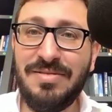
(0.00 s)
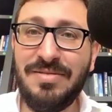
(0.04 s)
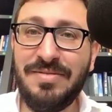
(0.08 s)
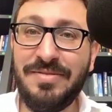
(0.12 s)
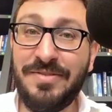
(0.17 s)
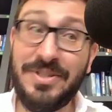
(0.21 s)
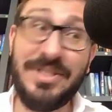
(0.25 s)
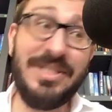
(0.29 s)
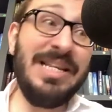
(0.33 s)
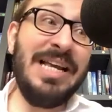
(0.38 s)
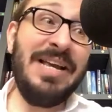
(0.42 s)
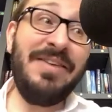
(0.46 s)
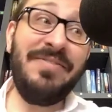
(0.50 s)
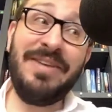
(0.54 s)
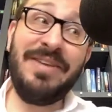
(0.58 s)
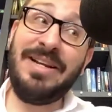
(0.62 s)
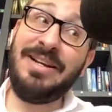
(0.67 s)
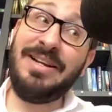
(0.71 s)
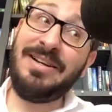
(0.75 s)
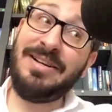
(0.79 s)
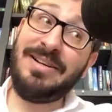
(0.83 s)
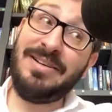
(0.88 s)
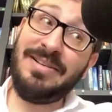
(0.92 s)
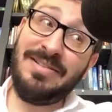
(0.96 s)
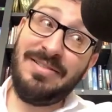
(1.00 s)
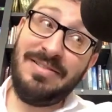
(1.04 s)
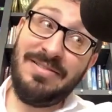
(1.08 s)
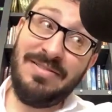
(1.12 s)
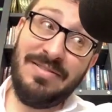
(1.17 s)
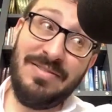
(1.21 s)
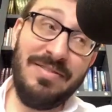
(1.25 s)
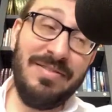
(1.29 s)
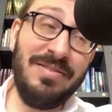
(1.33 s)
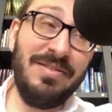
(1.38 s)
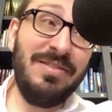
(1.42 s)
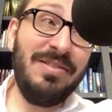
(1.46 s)
for saving
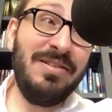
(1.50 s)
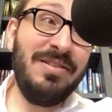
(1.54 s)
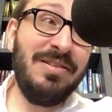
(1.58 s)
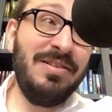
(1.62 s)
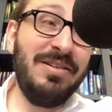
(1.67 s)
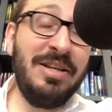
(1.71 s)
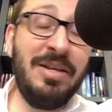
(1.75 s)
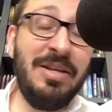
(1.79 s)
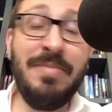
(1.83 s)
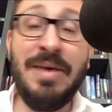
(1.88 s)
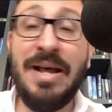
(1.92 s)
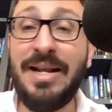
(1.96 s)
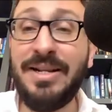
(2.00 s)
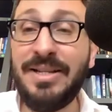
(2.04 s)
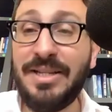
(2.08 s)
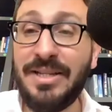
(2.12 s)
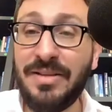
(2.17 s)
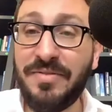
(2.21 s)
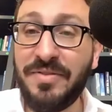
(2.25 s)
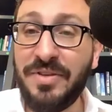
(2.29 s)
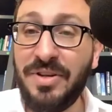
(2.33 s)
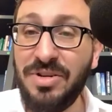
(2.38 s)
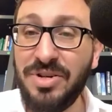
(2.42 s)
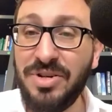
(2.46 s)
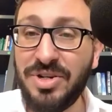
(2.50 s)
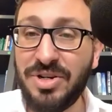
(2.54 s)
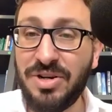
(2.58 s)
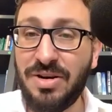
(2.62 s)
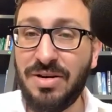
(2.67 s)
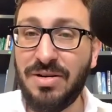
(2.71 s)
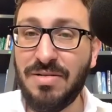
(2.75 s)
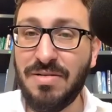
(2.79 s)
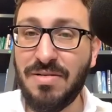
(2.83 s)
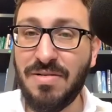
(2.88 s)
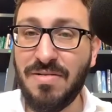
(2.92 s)
humanity in the future.